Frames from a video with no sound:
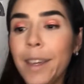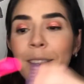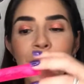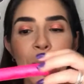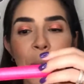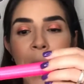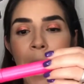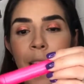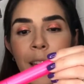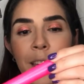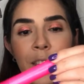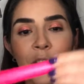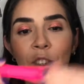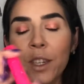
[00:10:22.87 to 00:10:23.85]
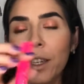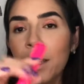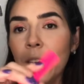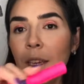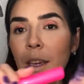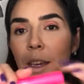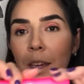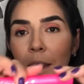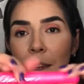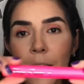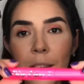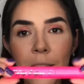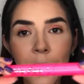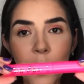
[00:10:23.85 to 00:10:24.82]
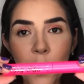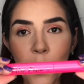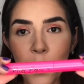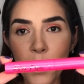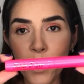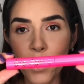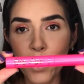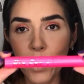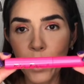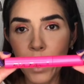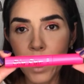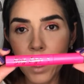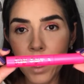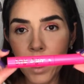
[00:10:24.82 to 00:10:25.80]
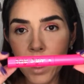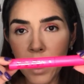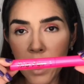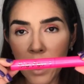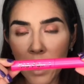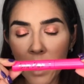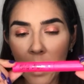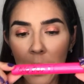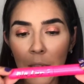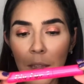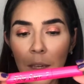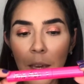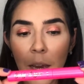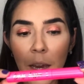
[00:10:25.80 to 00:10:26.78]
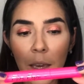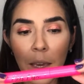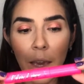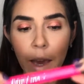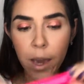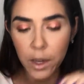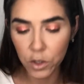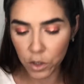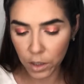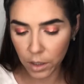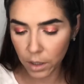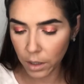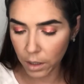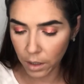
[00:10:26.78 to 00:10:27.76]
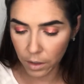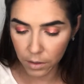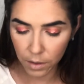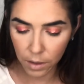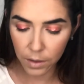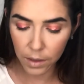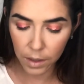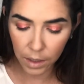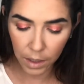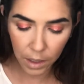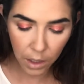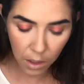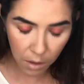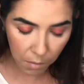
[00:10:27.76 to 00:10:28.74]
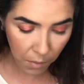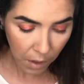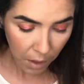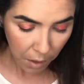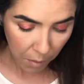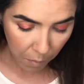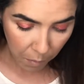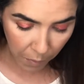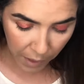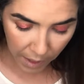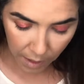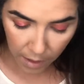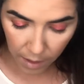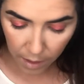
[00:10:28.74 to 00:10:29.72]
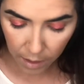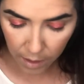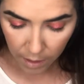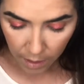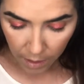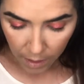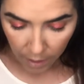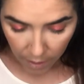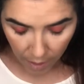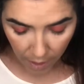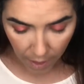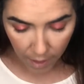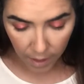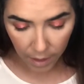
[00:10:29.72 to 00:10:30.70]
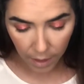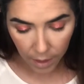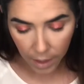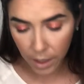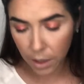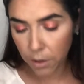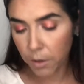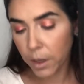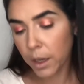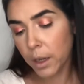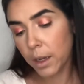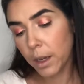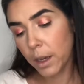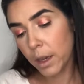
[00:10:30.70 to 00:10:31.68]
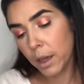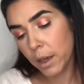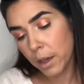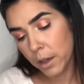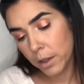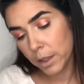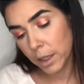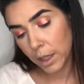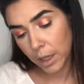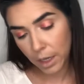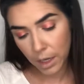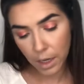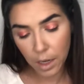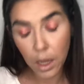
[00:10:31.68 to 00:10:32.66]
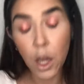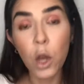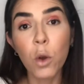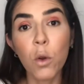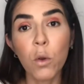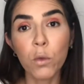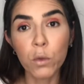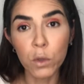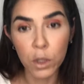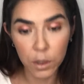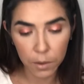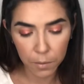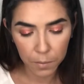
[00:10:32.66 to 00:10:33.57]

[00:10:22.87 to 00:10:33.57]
least the packaging, it is really eye-catching. It is this neon pink and the lettering is in gold.